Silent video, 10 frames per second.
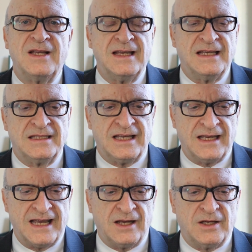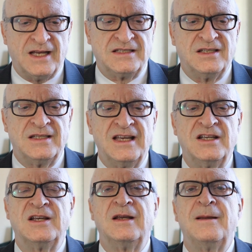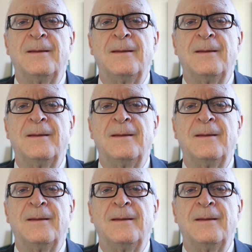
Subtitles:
any delay or hesitation.